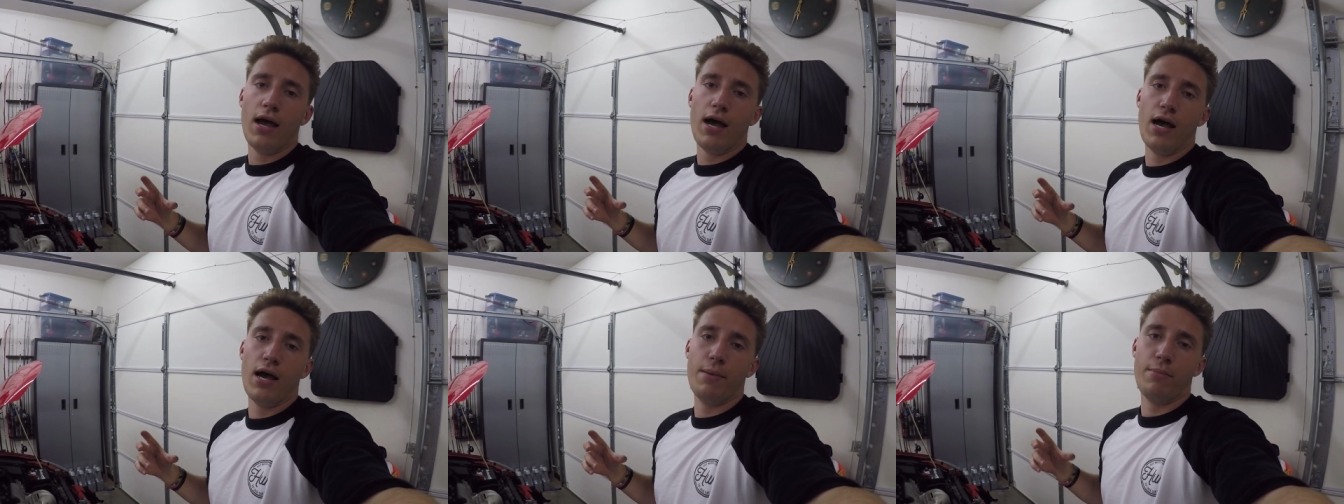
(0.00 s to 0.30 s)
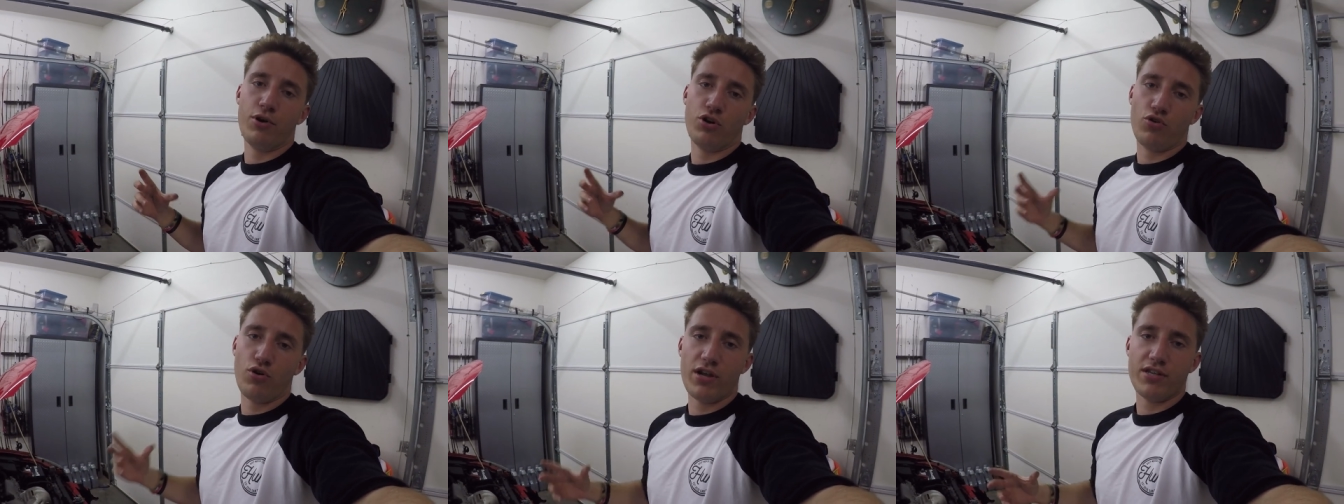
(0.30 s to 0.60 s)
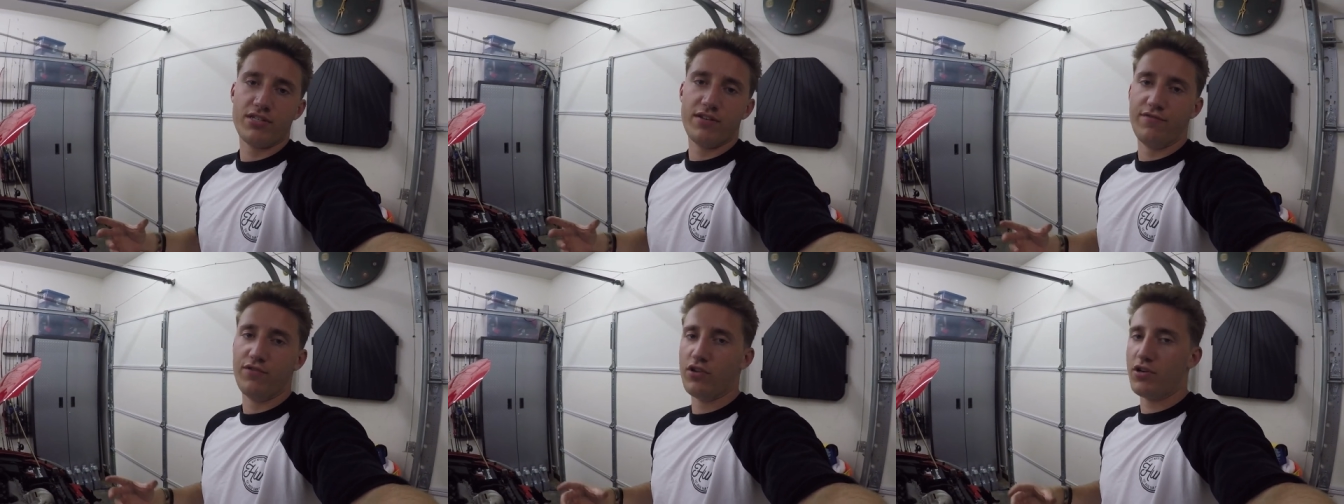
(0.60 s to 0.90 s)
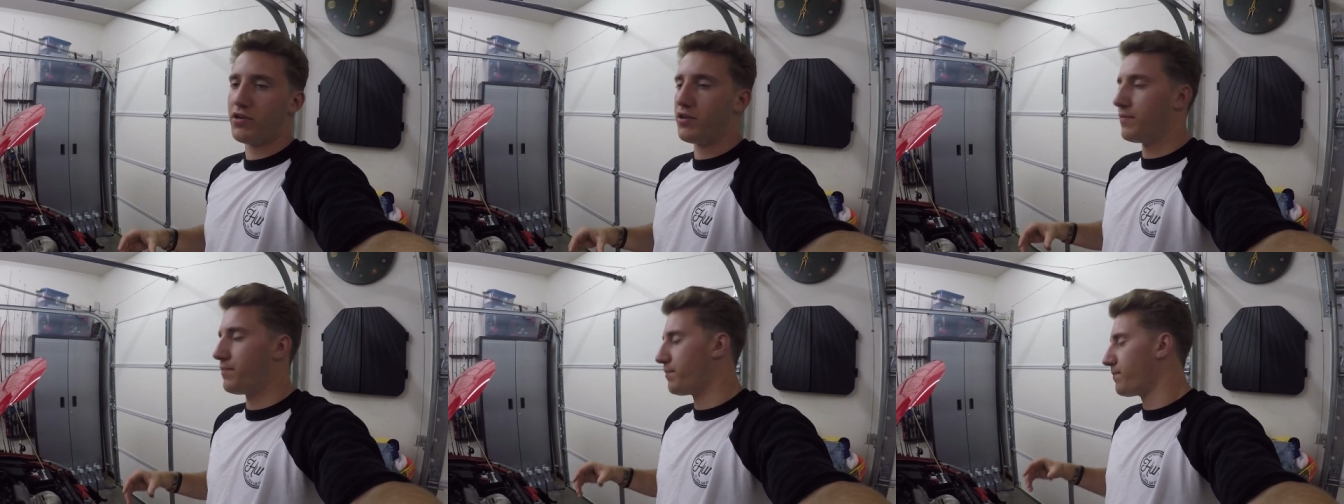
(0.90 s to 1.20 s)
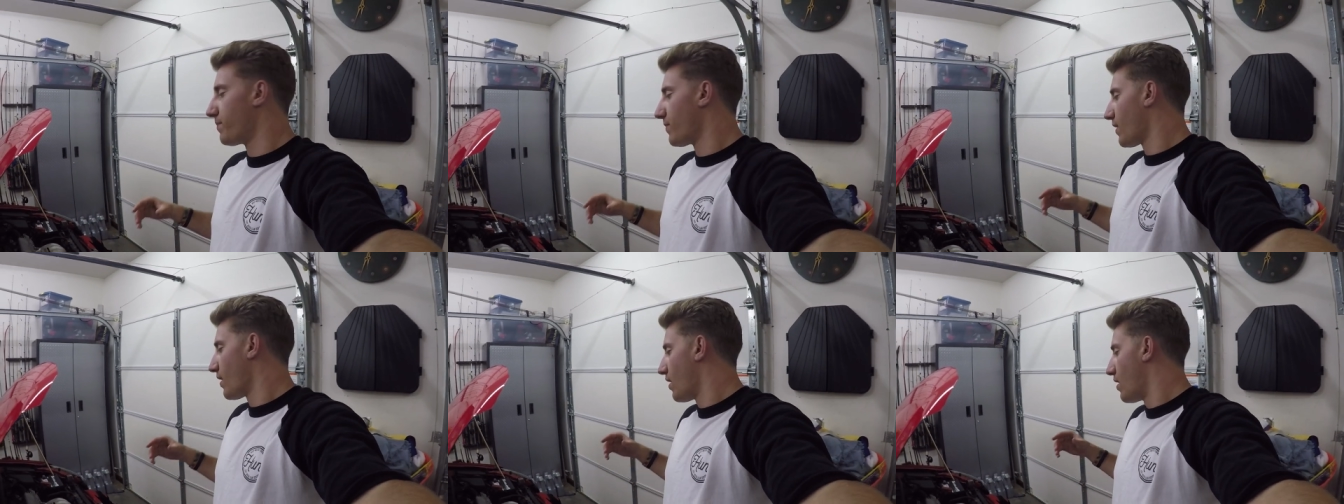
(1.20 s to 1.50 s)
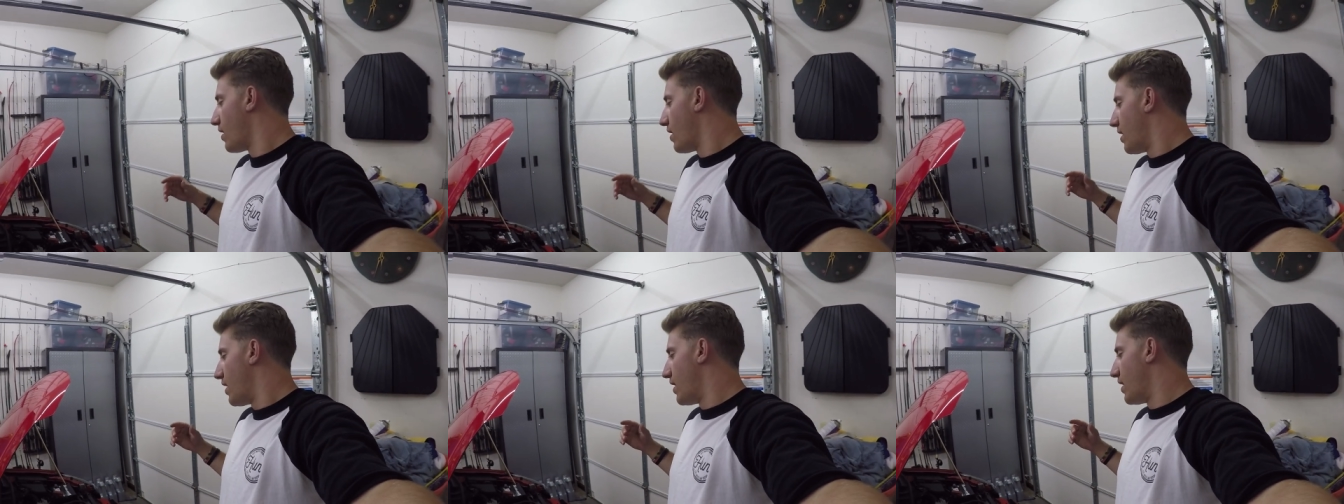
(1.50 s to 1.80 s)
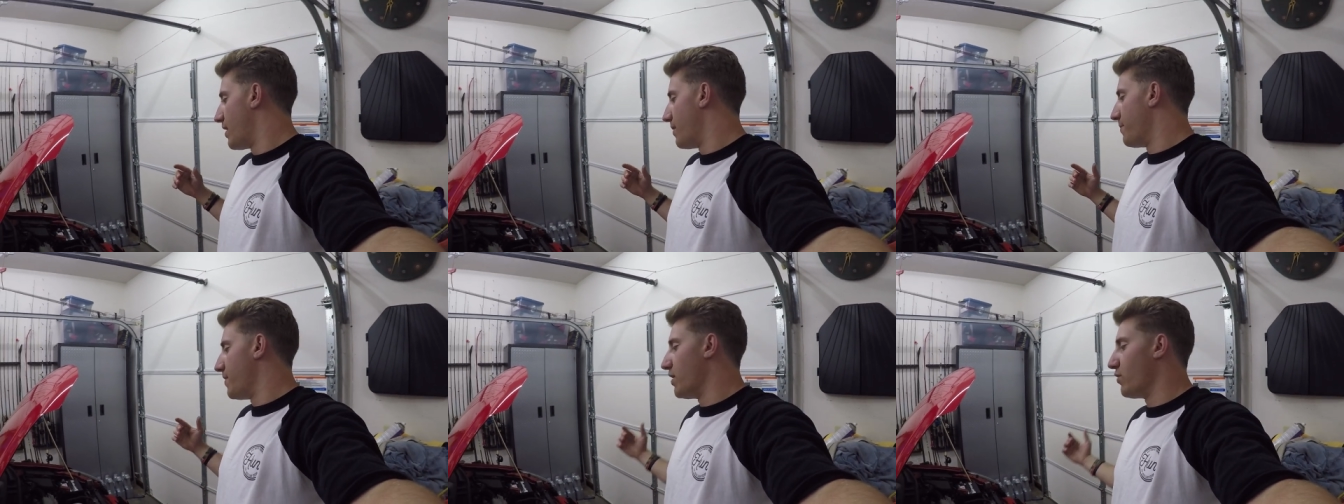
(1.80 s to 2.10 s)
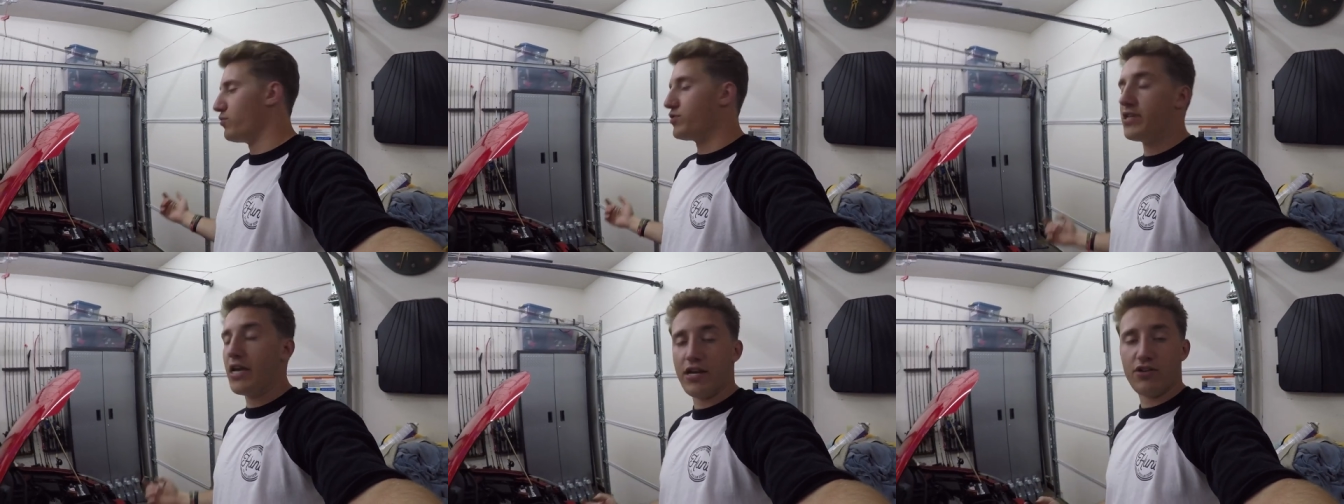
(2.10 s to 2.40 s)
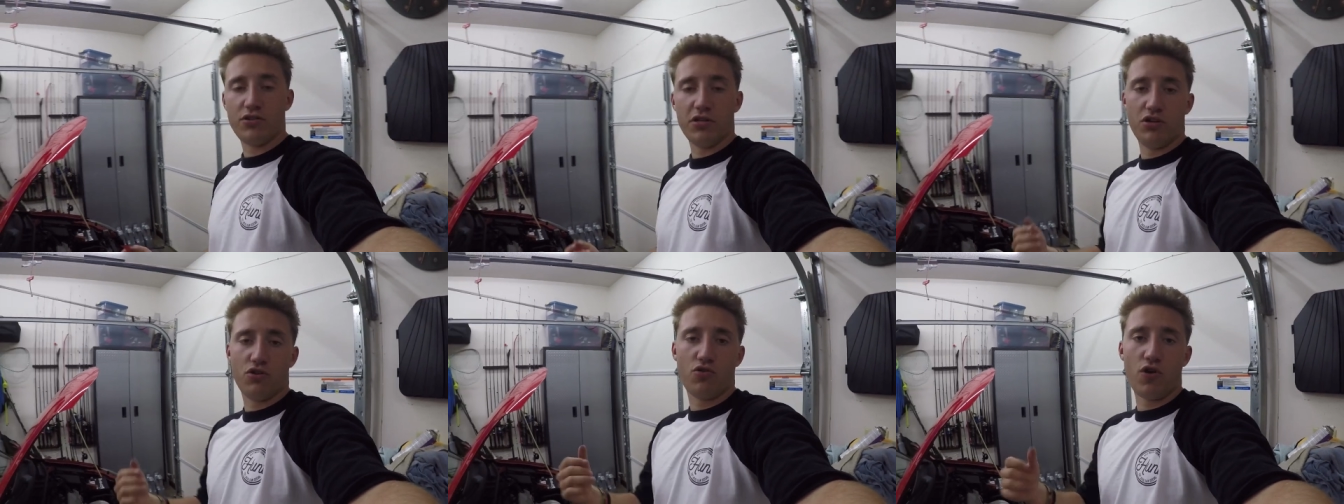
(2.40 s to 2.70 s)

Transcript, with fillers: um, aggressive looking. Um, it was actually